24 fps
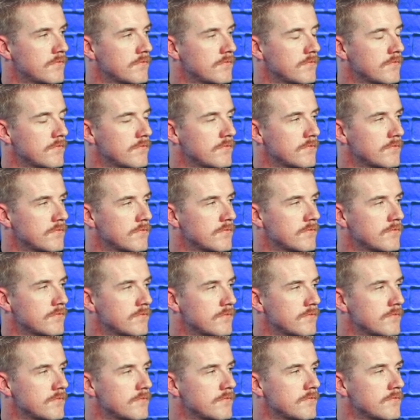
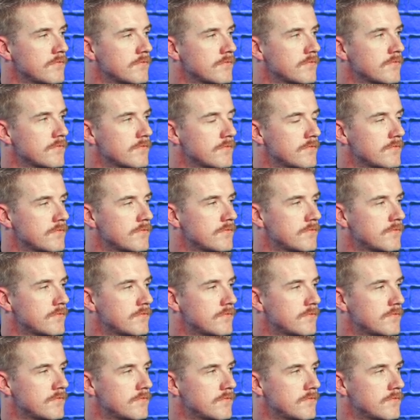
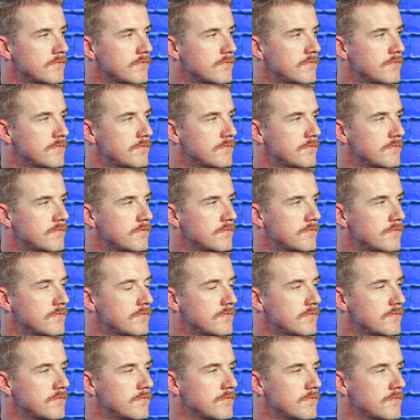
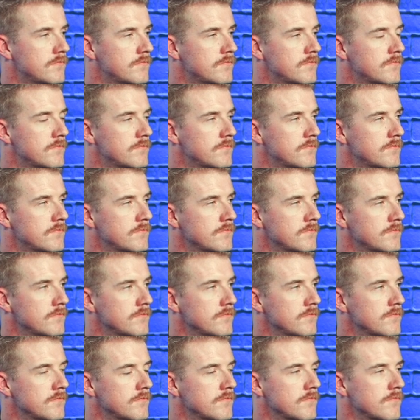
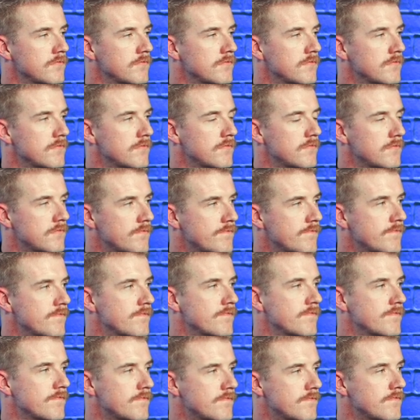
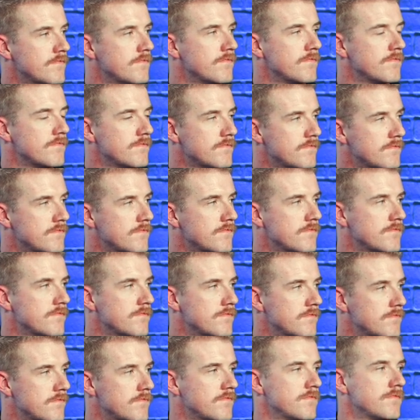
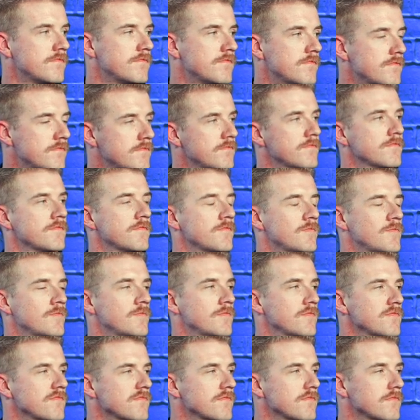
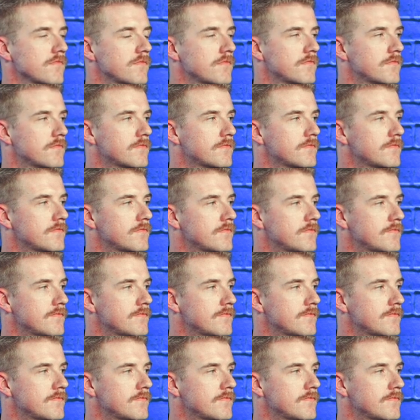This person isn't speaking.